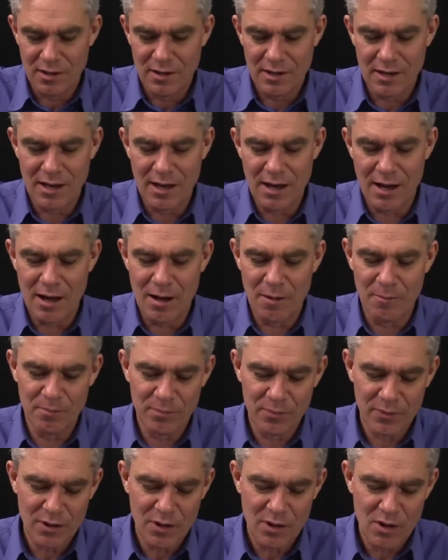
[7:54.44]

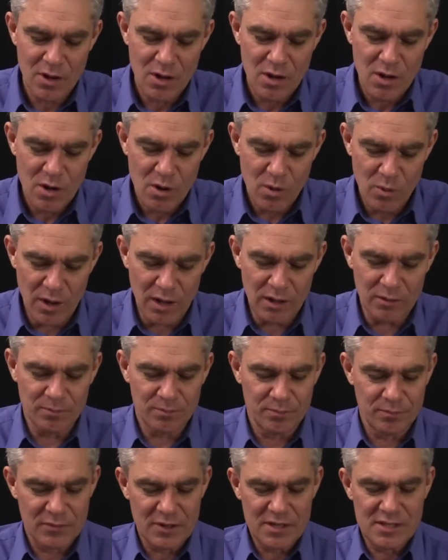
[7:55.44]
Well,
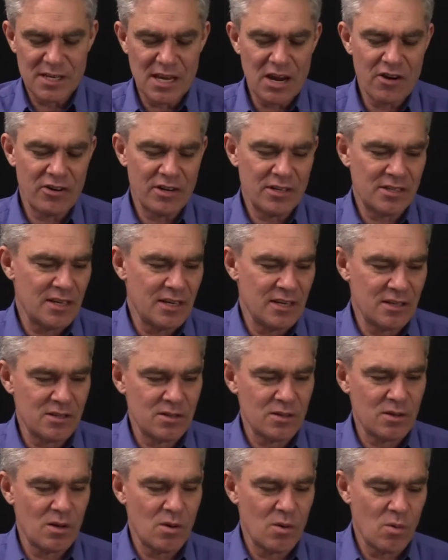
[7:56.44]
series
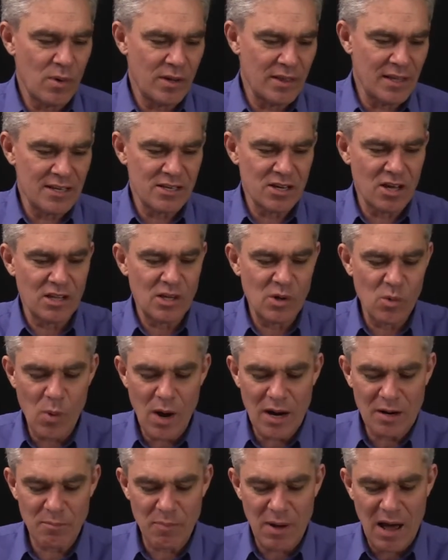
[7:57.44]
is when there's only
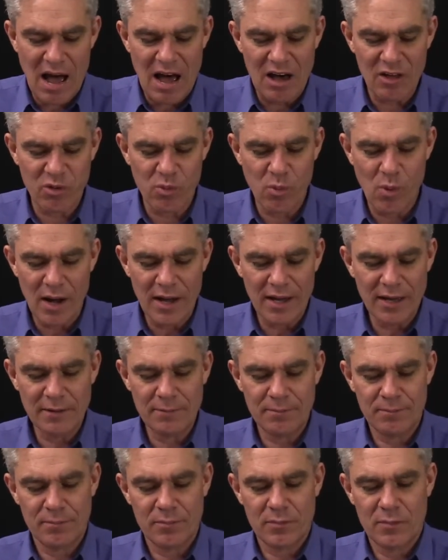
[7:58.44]
one pathway.
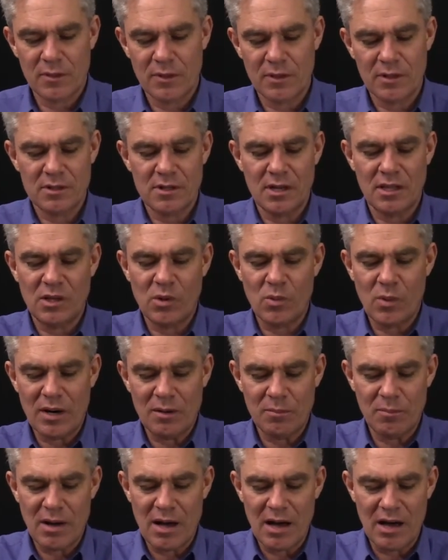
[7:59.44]
There's only
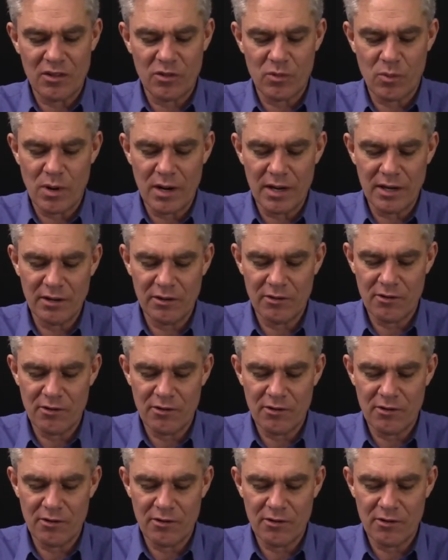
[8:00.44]
one pathway